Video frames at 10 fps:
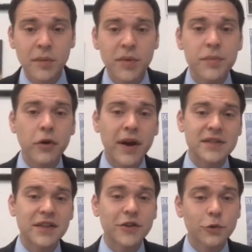People are
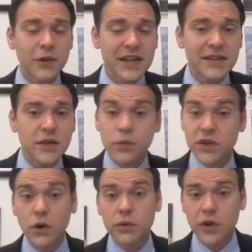asking who leaked it. We
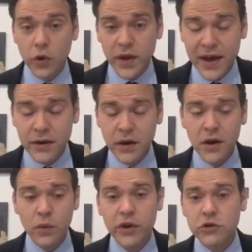don't know yet.
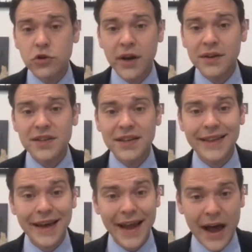We are trying to dig
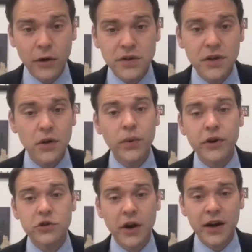that out. We
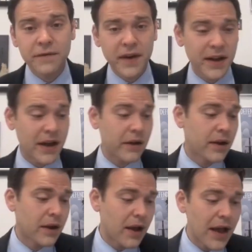are trying to find out.
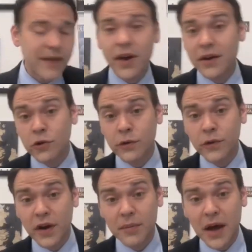I've got an interview
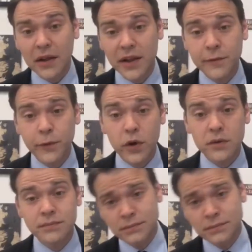that I'm now late for.